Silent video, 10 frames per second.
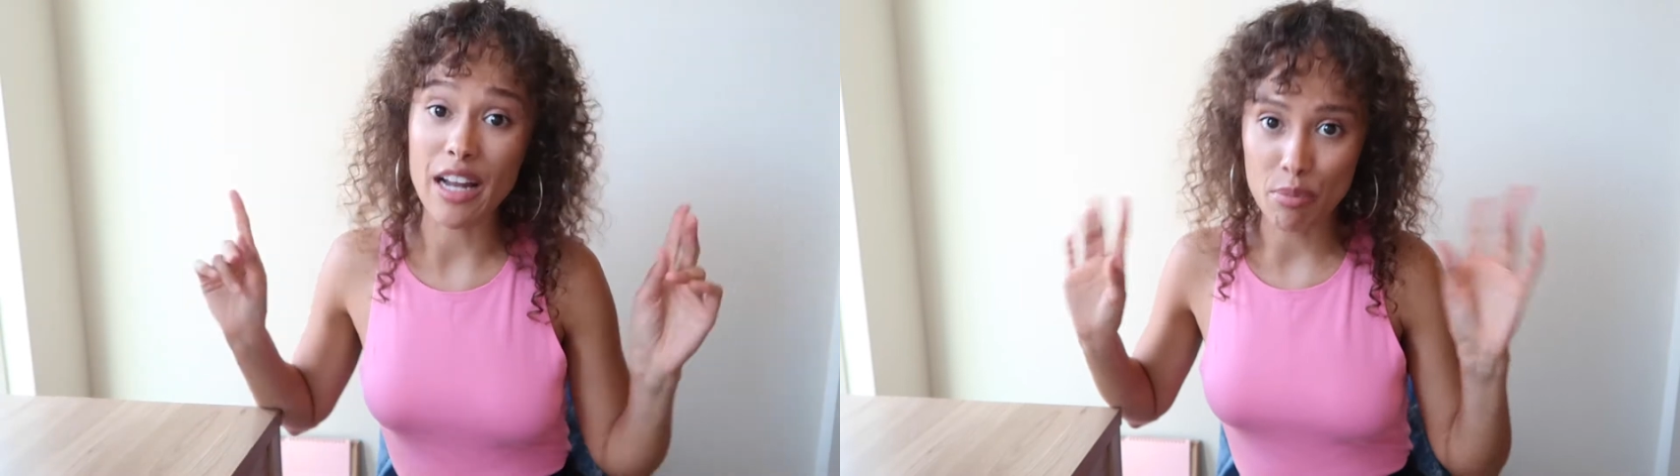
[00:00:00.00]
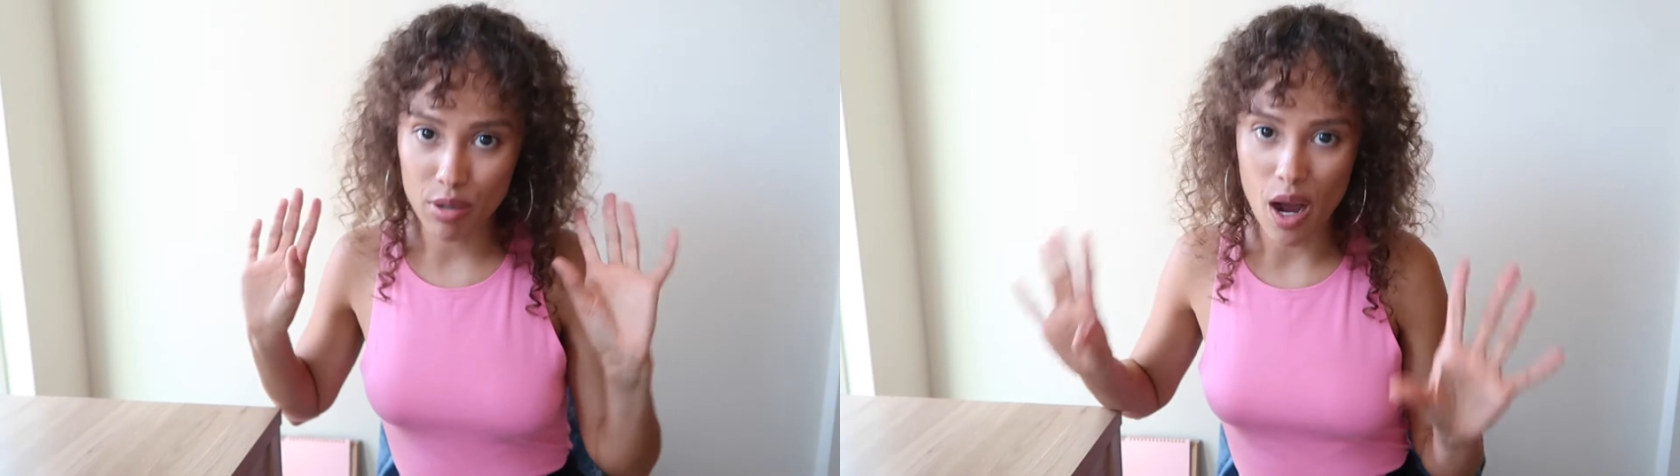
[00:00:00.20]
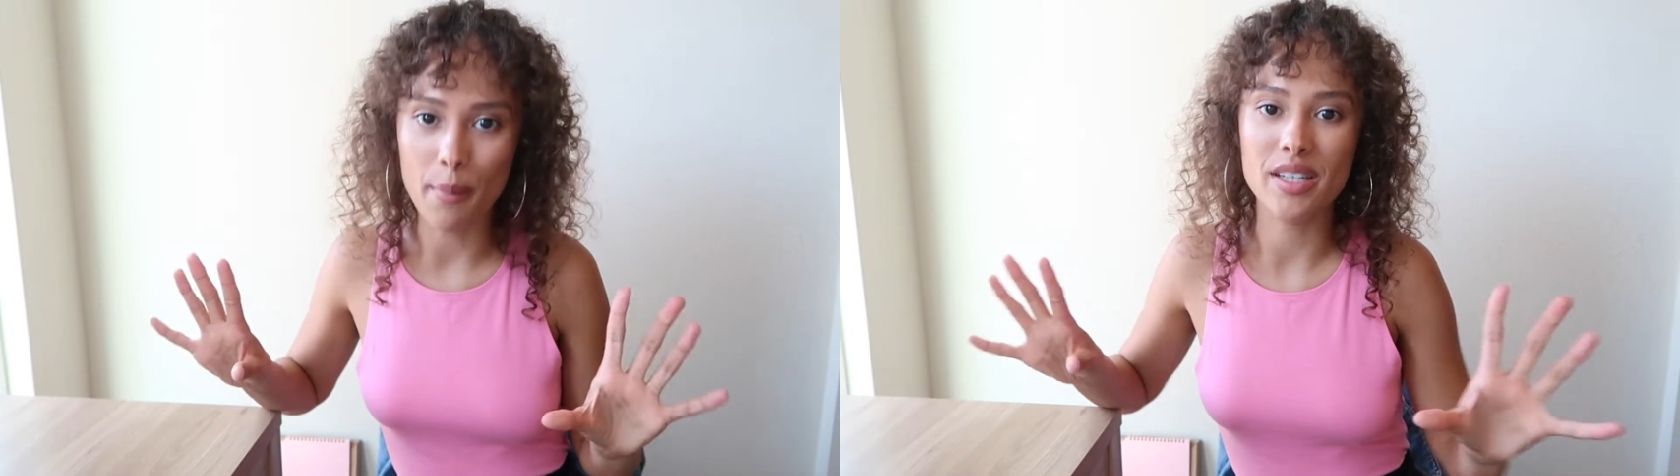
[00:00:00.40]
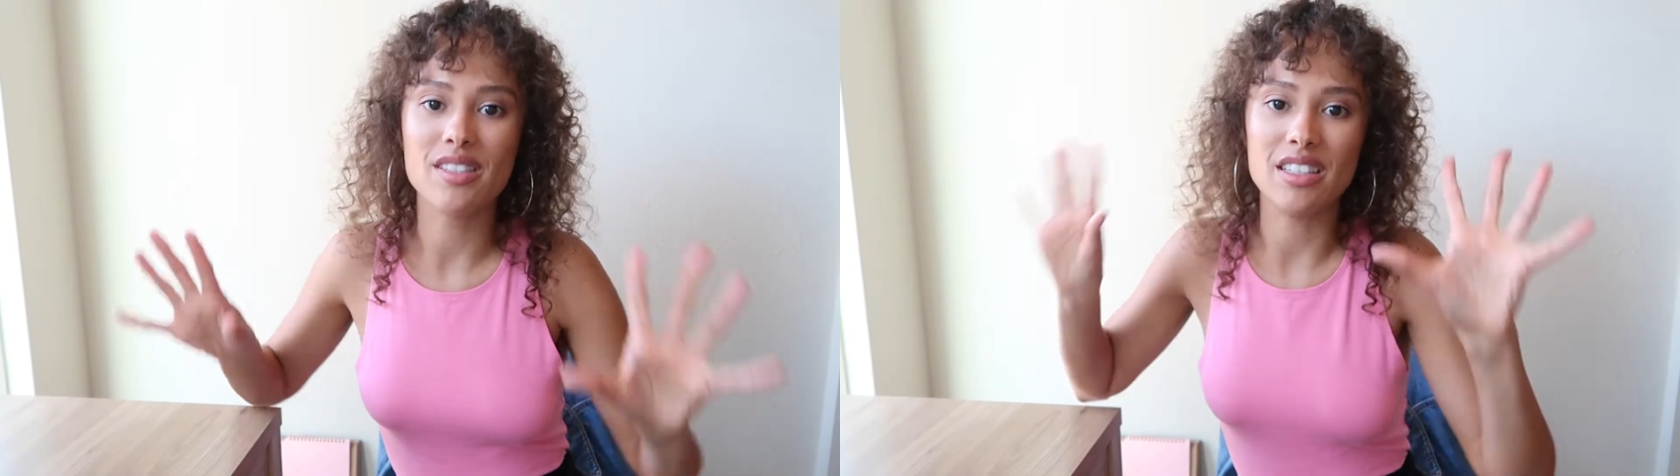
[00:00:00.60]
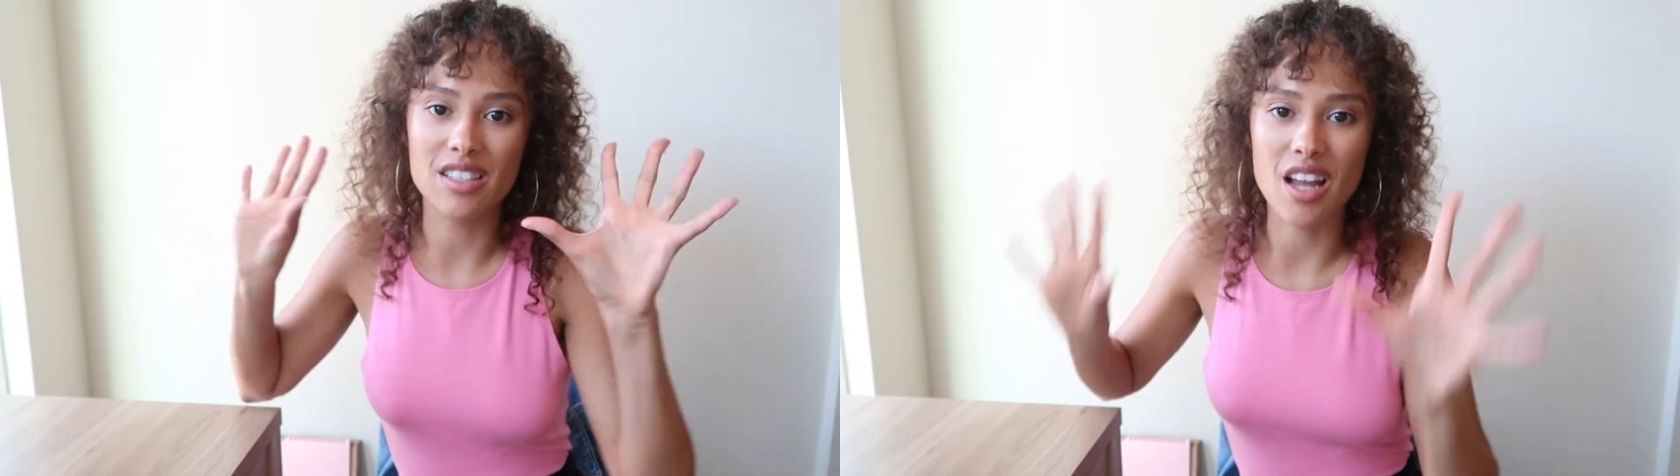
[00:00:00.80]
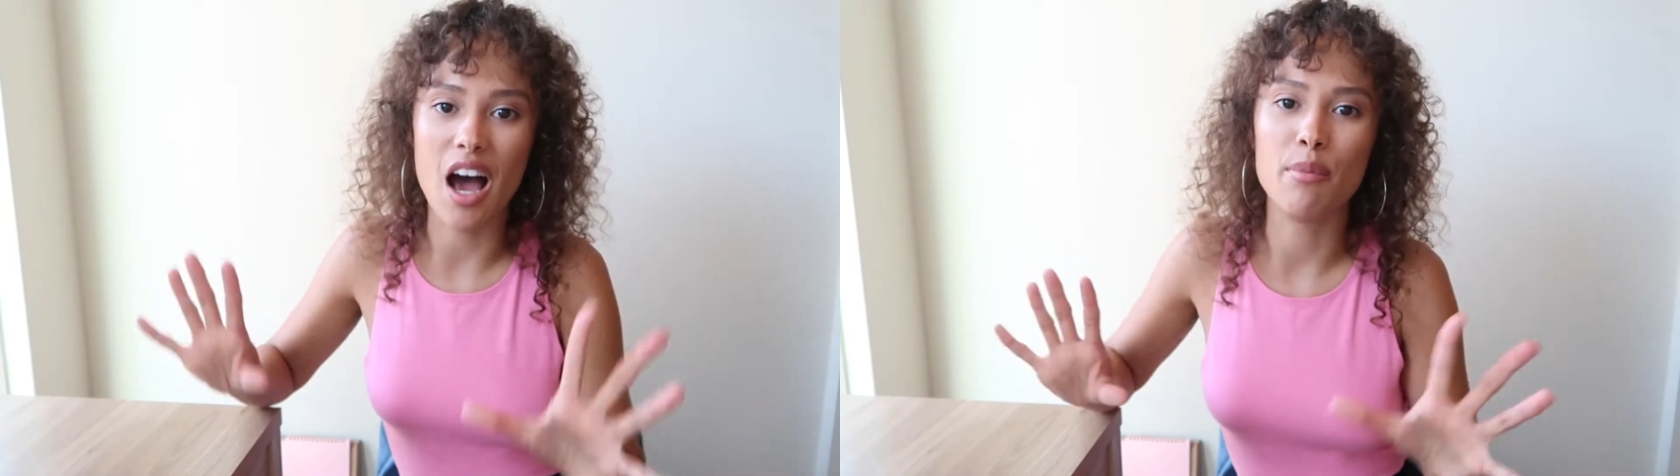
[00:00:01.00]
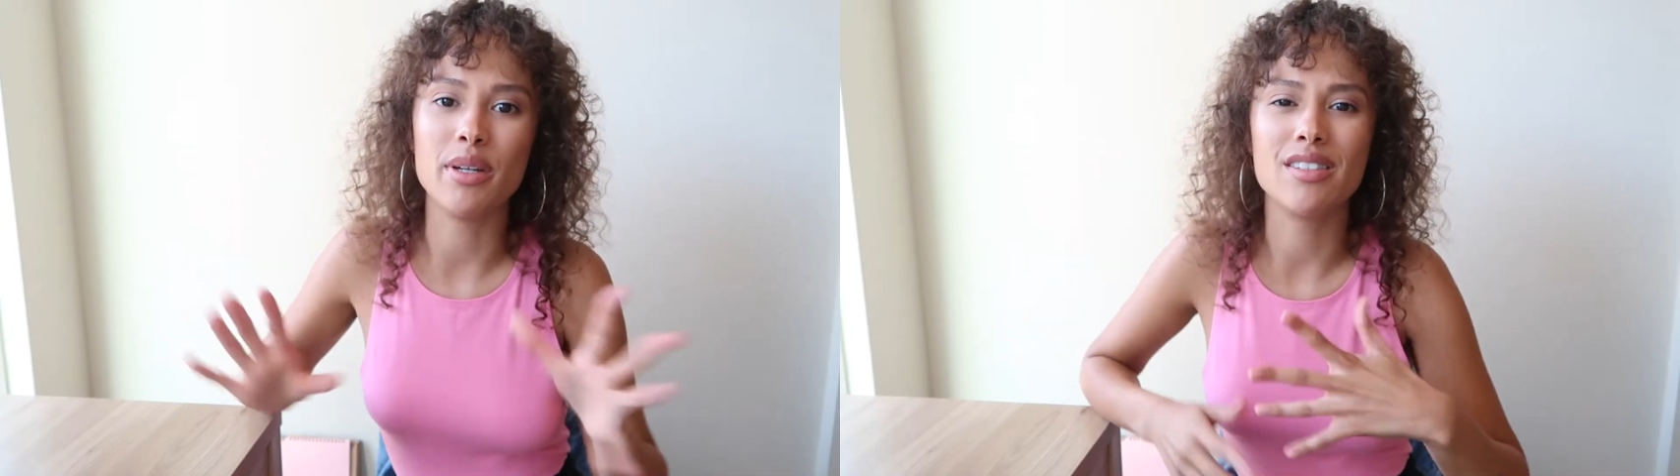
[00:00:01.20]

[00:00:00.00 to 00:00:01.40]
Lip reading: I promise it's not,